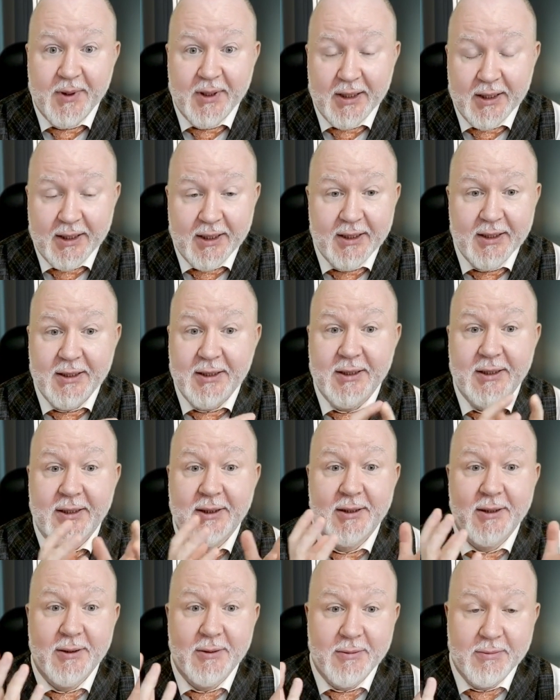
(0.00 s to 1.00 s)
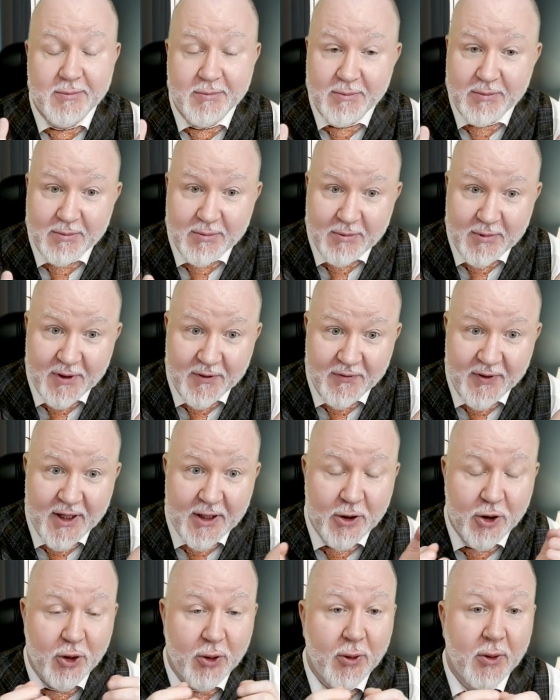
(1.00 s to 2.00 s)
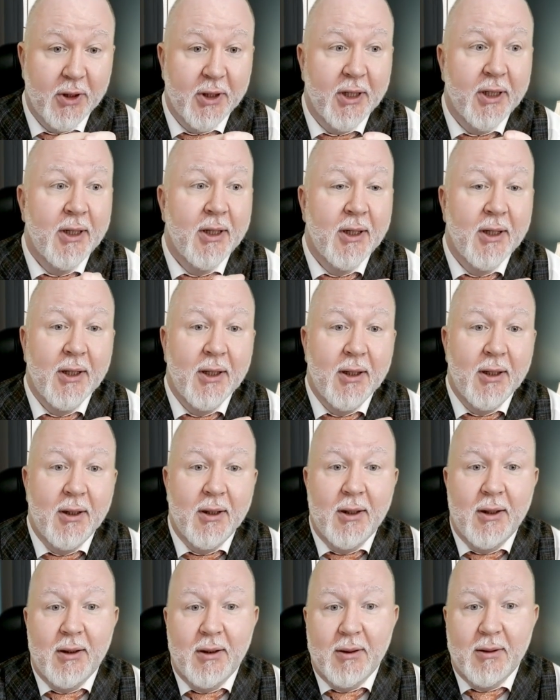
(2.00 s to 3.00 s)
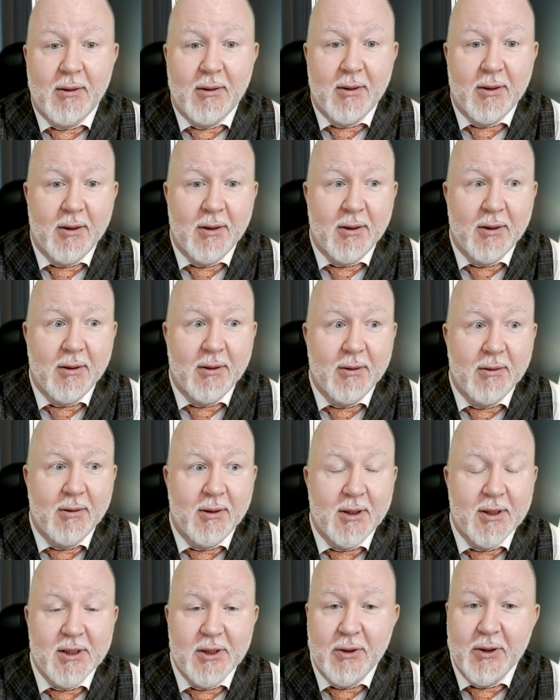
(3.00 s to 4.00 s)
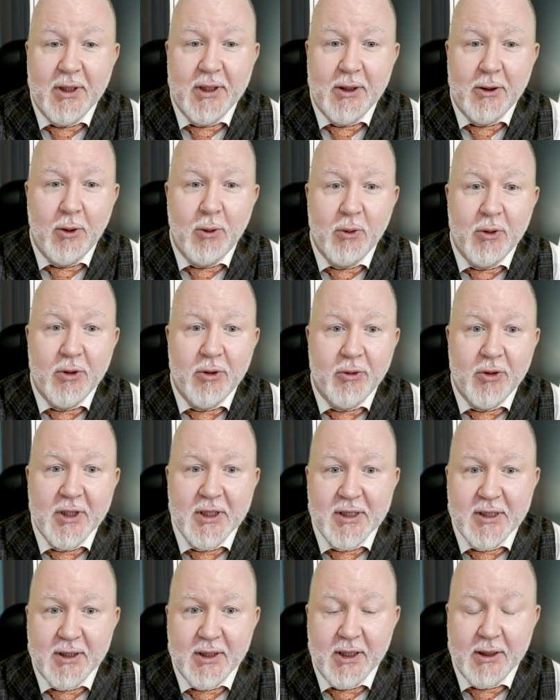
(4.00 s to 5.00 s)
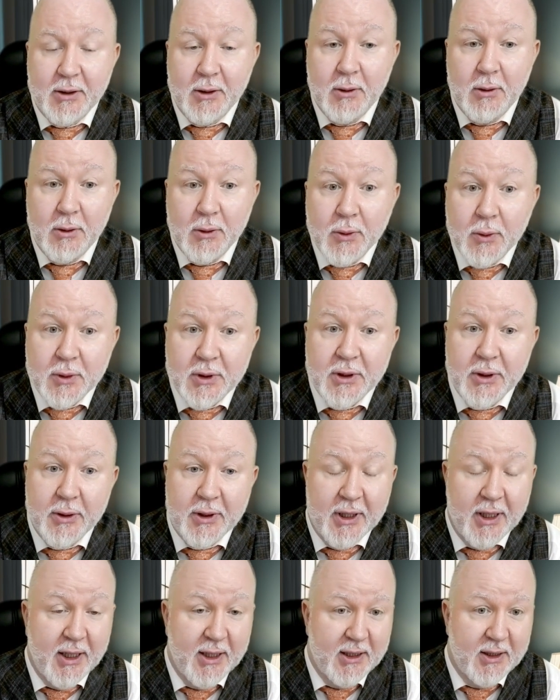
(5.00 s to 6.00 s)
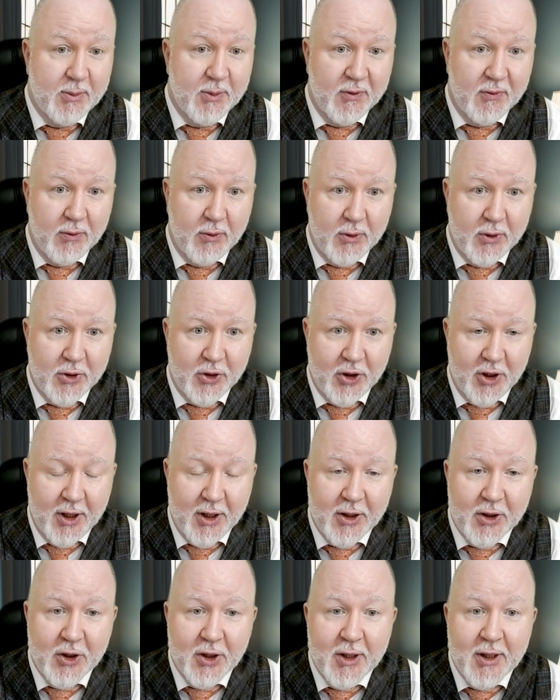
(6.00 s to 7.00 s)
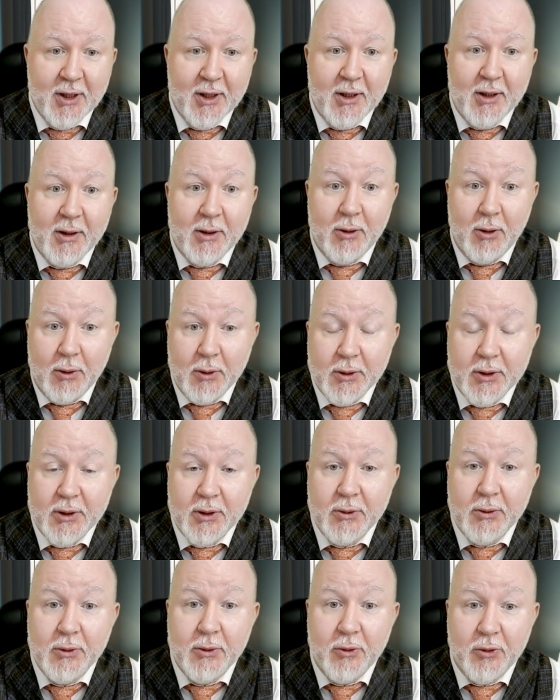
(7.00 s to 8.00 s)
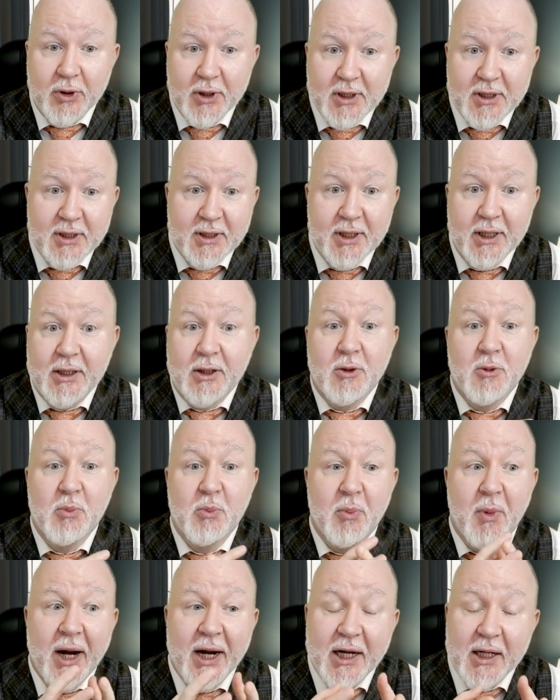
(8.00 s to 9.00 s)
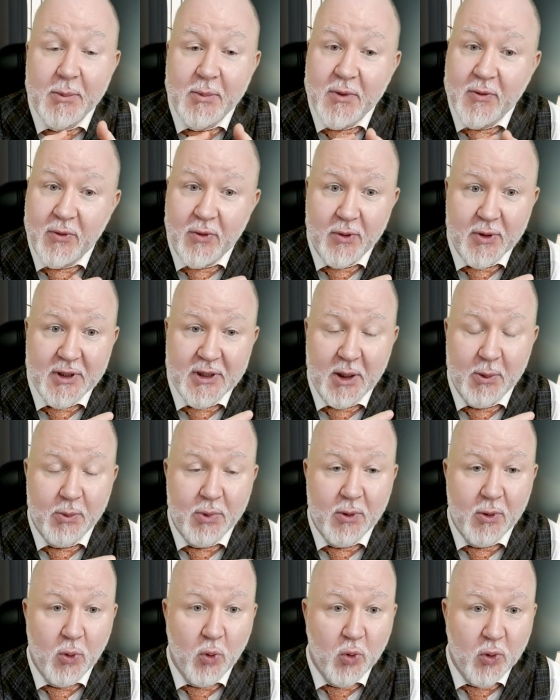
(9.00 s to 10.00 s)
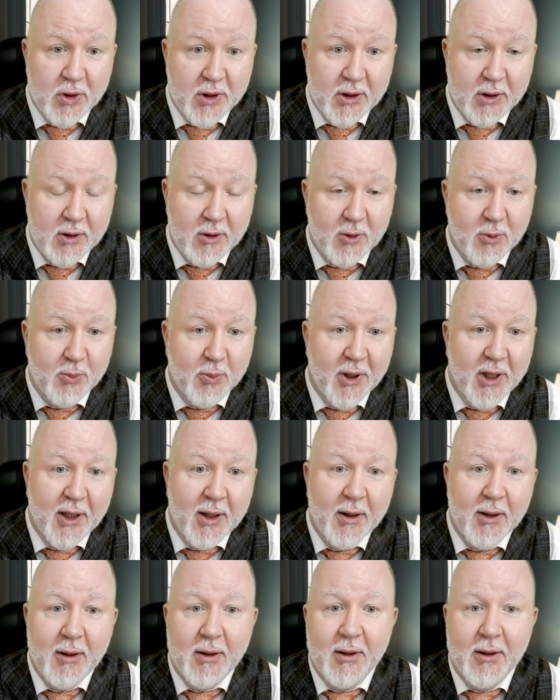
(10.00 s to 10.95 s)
because eventually it's not that you only risk that you lose your case before a judge, you also risk that you might be, for example, ordered to pay